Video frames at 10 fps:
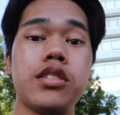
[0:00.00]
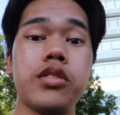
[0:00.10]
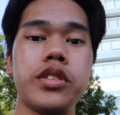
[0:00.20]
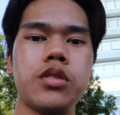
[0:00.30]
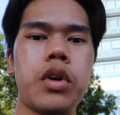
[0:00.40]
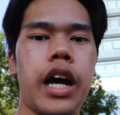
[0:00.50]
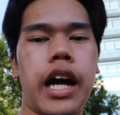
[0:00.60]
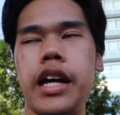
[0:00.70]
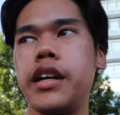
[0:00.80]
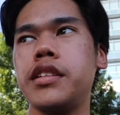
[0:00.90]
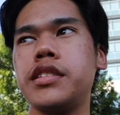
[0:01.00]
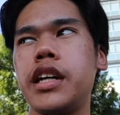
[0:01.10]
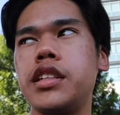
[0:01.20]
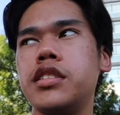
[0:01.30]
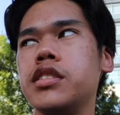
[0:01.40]
So the reason why I
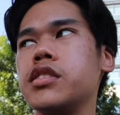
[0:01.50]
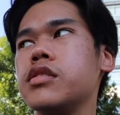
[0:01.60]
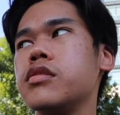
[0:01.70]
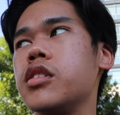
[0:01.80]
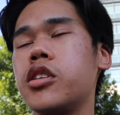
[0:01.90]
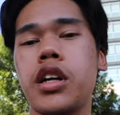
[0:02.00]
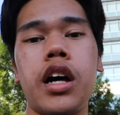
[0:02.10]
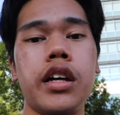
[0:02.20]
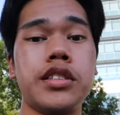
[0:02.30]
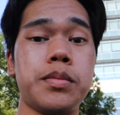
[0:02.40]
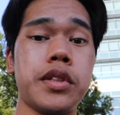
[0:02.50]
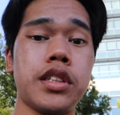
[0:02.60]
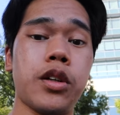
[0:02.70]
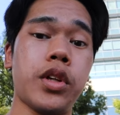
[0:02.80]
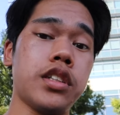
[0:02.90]
decided to go to college is
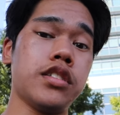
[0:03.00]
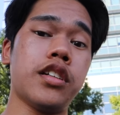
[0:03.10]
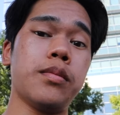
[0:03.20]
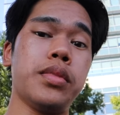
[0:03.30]
because I wanted to start a